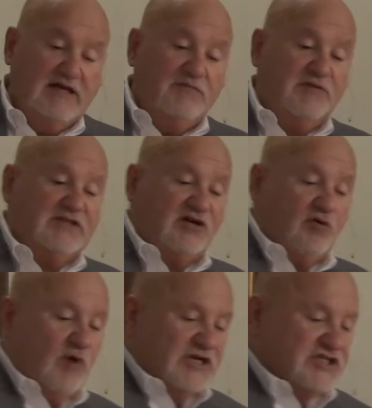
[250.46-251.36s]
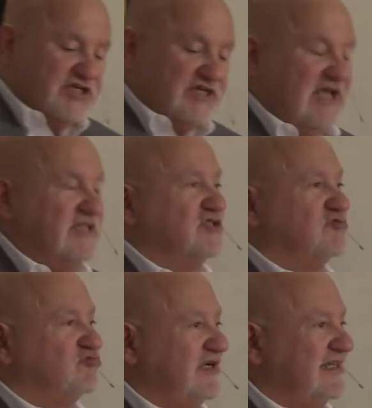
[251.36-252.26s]
But the question is
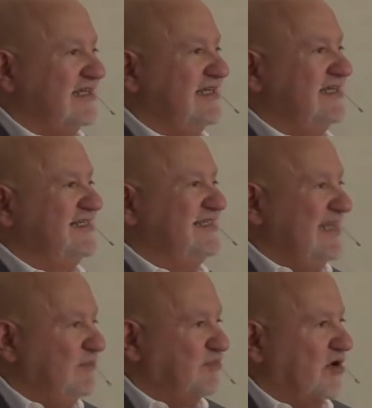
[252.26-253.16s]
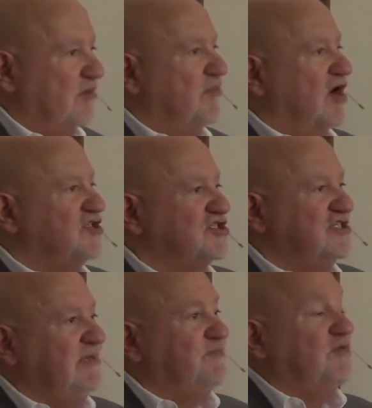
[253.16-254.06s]
really deeper, much
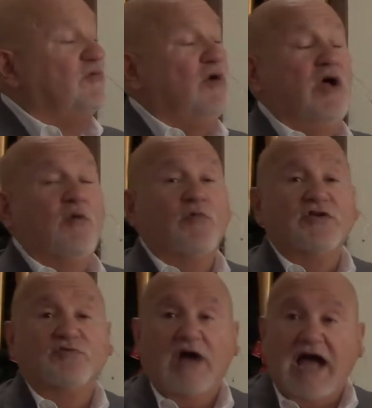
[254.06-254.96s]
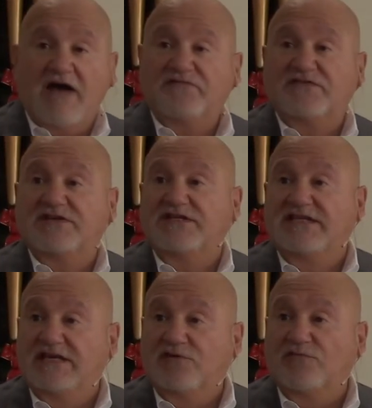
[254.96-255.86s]
deeper, when you have to
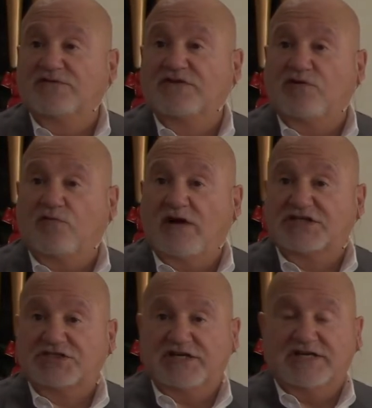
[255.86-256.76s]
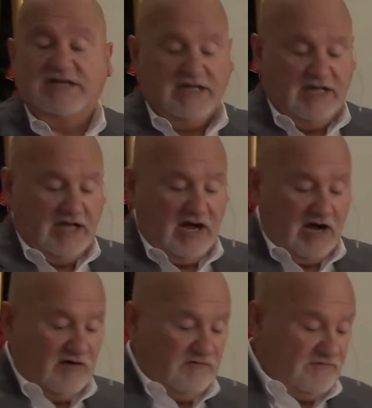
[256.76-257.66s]
deal with the question
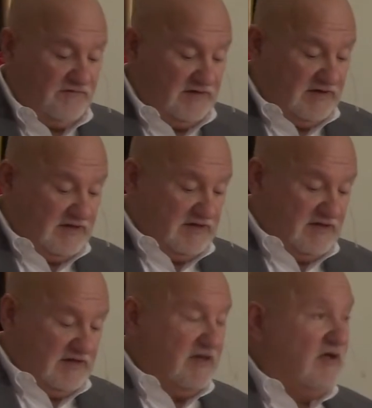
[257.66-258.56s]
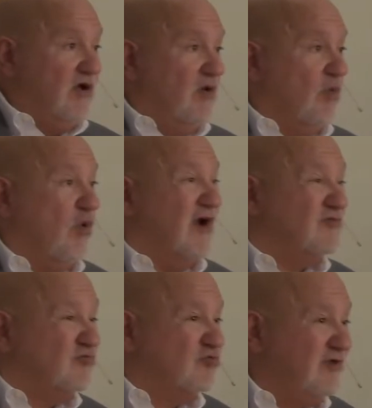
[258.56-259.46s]
of
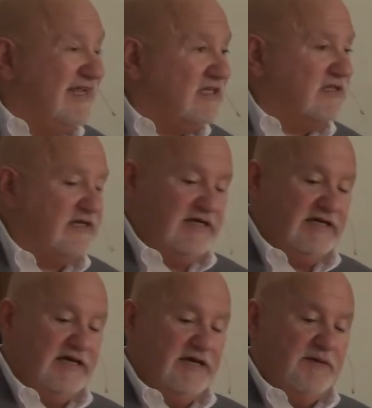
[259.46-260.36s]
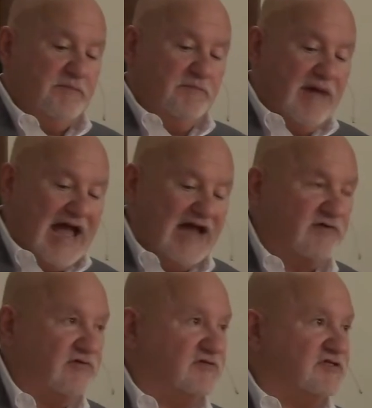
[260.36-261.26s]
what really
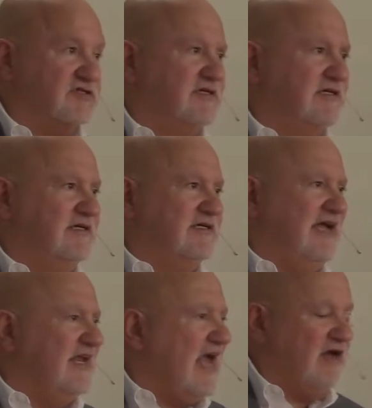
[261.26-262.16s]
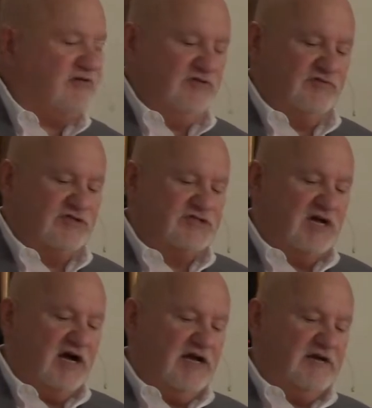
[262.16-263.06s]
matters and how do you
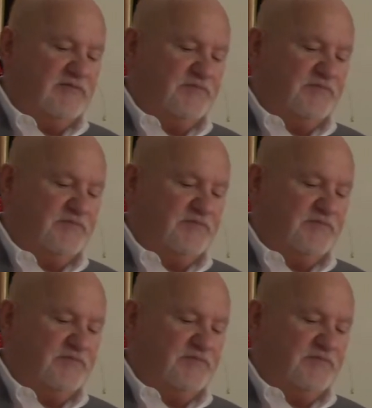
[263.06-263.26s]
decide?